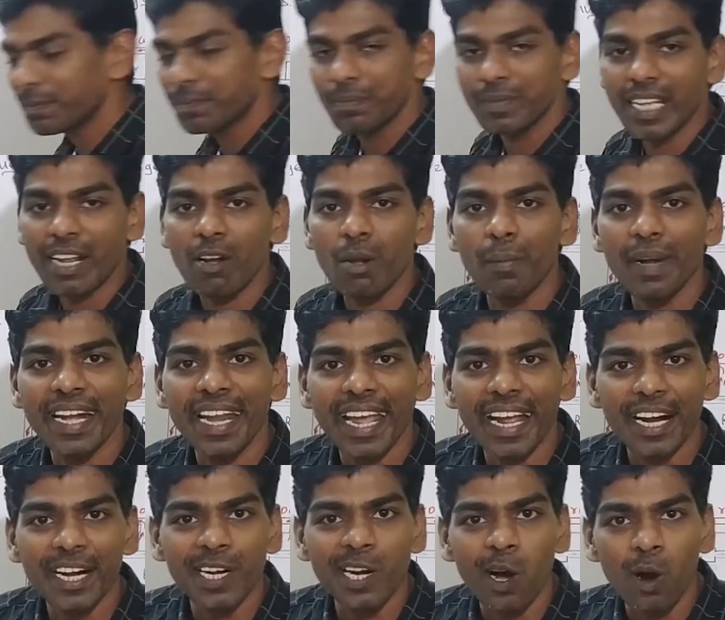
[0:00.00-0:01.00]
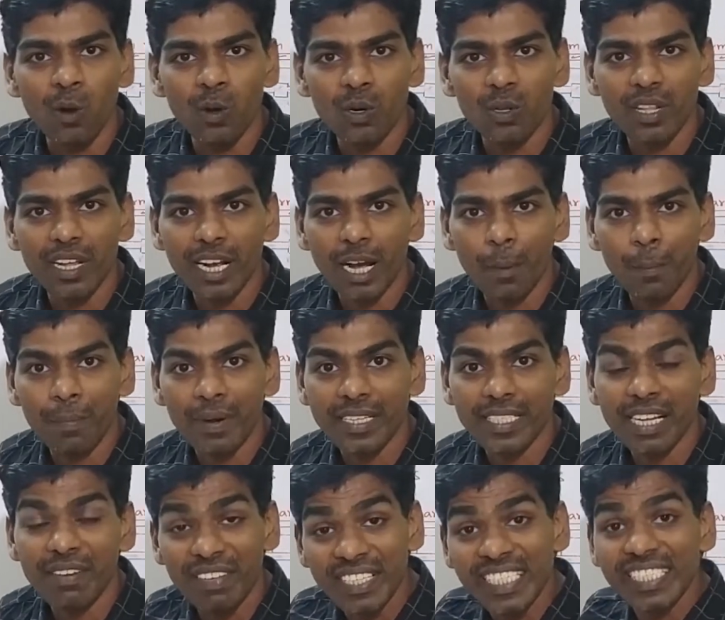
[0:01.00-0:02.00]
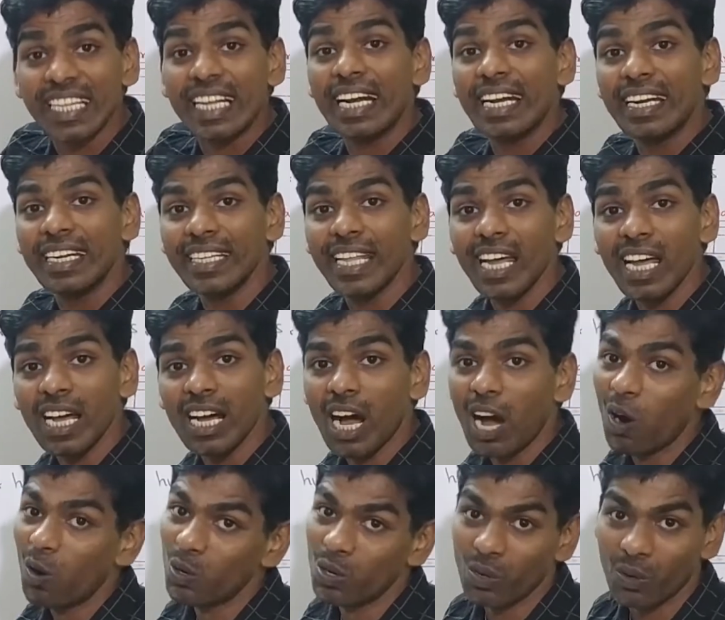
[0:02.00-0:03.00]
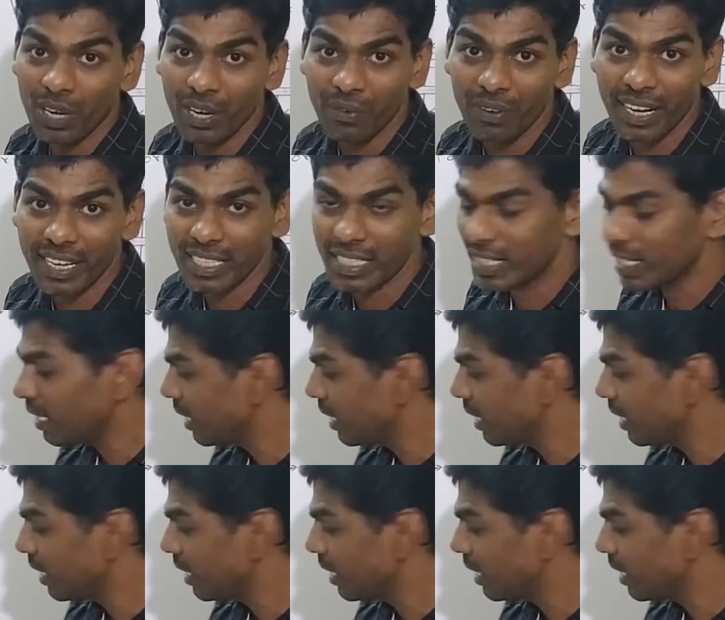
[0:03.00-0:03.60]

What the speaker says: That will be taken down to the compressor which is held in the outdoor unit.